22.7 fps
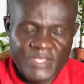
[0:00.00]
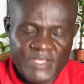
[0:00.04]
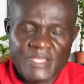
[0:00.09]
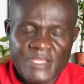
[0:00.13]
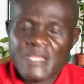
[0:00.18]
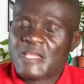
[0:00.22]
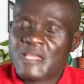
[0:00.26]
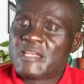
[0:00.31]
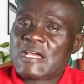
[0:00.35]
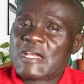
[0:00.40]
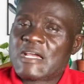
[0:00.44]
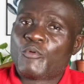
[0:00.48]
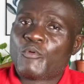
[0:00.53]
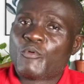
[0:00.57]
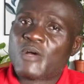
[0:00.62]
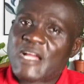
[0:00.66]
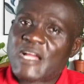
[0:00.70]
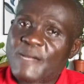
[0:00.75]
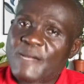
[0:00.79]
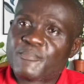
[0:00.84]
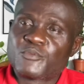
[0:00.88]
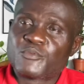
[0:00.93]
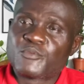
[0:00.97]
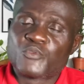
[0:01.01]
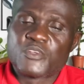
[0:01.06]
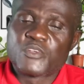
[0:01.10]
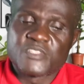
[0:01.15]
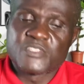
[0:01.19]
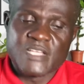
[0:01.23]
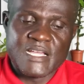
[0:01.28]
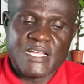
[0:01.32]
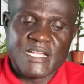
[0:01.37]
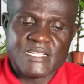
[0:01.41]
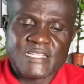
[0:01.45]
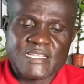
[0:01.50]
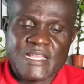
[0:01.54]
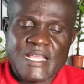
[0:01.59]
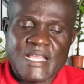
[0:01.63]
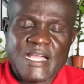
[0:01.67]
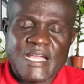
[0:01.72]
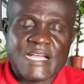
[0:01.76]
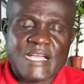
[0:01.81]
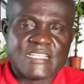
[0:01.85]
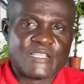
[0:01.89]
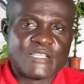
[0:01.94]
Now, what happened was that
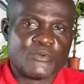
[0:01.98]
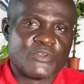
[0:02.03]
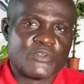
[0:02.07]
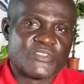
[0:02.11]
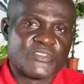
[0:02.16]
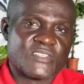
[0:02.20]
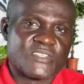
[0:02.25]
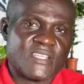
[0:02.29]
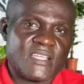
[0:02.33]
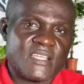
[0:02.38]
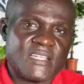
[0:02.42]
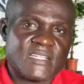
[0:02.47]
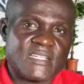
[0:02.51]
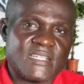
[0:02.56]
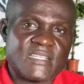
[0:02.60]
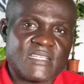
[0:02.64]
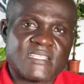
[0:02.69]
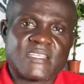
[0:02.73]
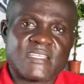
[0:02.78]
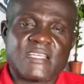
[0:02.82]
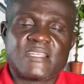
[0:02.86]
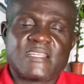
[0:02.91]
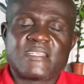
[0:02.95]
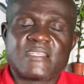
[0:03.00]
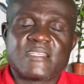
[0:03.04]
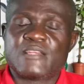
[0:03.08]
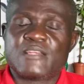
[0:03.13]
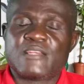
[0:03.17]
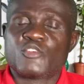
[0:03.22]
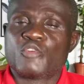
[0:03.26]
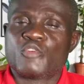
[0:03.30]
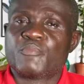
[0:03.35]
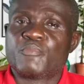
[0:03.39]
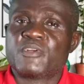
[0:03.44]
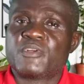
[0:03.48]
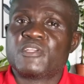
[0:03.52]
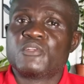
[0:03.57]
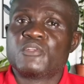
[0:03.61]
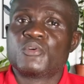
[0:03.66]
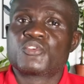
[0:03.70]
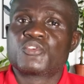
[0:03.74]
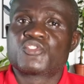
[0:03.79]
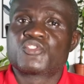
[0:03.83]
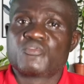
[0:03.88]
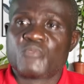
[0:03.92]
as he was saying it, he said, nobody knows
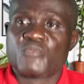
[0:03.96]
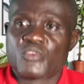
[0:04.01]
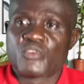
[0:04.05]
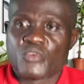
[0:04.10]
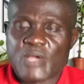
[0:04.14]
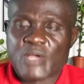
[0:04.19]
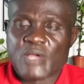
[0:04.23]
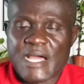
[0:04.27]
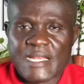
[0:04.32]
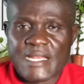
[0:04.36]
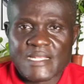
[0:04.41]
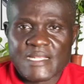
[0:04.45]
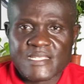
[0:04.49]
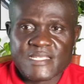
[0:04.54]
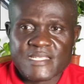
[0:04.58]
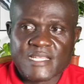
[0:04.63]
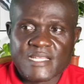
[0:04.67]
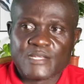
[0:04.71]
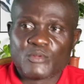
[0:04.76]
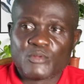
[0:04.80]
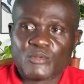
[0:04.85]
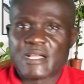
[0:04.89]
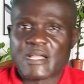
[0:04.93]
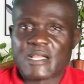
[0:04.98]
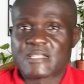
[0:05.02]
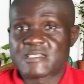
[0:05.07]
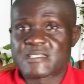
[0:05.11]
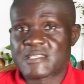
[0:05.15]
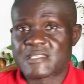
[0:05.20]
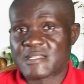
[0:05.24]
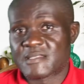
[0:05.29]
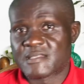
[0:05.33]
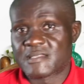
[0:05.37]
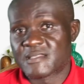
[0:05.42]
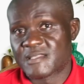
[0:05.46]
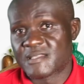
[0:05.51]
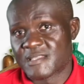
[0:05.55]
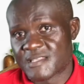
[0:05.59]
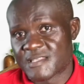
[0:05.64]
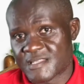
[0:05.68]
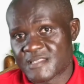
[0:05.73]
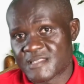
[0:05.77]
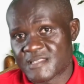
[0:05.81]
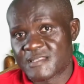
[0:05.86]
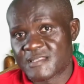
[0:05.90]
tomorrow. And he said, look at
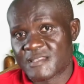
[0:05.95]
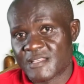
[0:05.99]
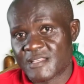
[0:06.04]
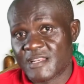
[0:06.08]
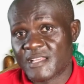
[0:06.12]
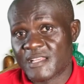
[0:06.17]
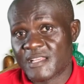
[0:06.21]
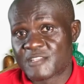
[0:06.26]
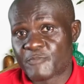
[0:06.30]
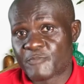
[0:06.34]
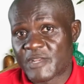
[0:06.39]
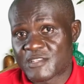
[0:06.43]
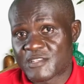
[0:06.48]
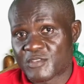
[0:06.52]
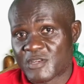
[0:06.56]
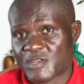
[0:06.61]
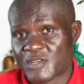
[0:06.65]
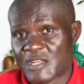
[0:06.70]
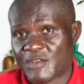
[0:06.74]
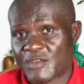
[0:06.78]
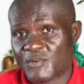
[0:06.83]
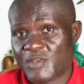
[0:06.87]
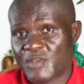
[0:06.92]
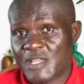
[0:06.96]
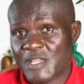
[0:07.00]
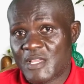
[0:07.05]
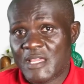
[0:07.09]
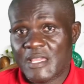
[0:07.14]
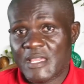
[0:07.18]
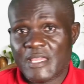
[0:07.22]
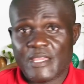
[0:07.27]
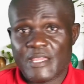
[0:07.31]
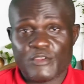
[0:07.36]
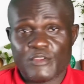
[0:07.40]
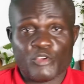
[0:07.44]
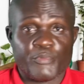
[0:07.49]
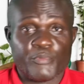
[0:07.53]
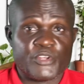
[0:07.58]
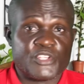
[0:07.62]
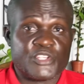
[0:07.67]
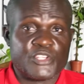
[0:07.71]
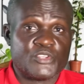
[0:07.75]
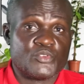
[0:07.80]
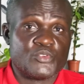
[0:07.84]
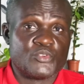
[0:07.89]
this, the late pastor now. Nobody
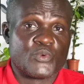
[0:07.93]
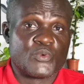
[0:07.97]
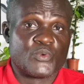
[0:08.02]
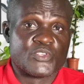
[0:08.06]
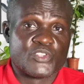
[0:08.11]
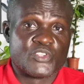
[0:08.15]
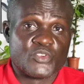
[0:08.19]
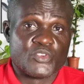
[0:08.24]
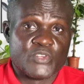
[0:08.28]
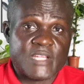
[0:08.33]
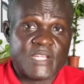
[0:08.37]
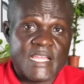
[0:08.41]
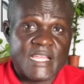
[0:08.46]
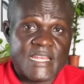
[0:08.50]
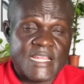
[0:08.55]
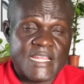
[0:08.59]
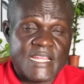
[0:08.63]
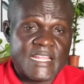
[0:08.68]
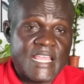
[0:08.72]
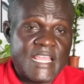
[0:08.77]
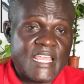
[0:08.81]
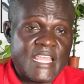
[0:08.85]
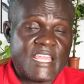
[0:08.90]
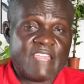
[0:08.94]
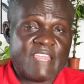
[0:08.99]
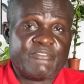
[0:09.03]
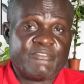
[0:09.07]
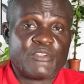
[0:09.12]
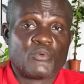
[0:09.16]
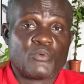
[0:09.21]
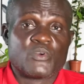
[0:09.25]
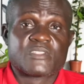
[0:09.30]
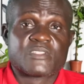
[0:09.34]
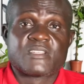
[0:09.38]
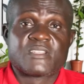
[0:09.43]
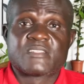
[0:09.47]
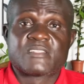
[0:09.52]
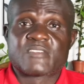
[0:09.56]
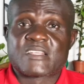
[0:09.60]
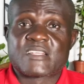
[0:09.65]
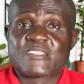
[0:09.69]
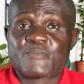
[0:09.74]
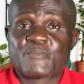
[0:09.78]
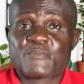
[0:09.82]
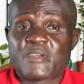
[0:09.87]
knew he was going to die, that if he wasn't
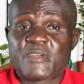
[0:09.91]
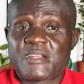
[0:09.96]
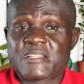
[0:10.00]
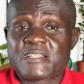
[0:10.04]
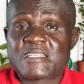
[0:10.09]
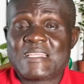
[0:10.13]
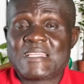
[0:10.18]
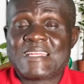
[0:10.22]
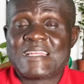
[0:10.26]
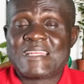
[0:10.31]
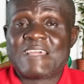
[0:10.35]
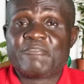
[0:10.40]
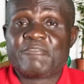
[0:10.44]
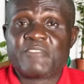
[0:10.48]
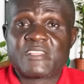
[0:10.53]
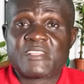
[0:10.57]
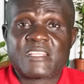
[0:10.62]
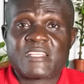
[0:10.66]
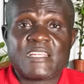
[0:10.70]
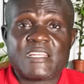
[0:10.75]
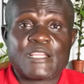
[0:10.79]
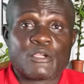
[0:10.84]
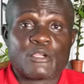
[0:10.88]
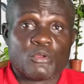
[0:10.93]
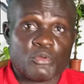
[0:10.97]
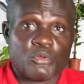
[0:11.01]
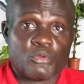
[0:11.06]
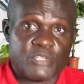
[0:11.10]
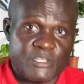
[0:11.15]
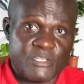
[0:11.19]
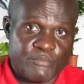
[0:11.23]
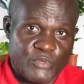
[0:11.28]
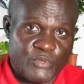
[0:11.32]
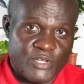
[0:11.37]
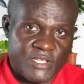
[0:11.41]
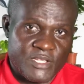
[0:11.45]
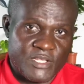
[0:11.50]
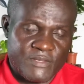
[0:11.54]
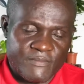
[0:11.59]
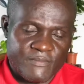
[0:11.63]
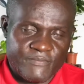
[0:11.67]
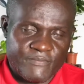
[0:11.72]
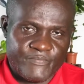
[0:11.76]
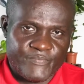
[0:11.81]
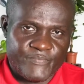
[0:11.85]
transparent in everything, including money.
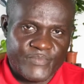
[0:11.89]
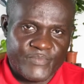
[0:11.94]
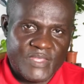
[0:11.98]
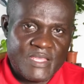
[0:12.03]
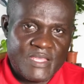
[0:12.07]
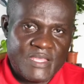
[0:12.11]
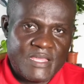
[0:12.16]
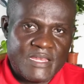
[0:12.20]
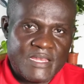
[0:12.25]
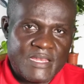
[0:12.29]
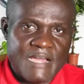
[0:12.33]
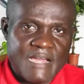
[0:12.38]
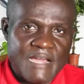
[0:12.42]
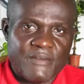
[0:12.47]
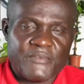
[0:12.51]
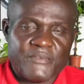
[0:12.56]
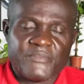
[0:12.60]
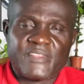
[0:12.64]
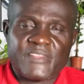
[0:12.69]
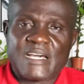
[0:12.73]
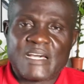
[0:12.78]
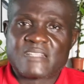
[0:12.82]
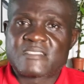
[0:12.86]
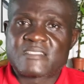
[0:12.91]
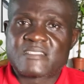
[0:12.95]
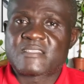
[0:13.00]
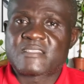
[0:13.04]
Now, that,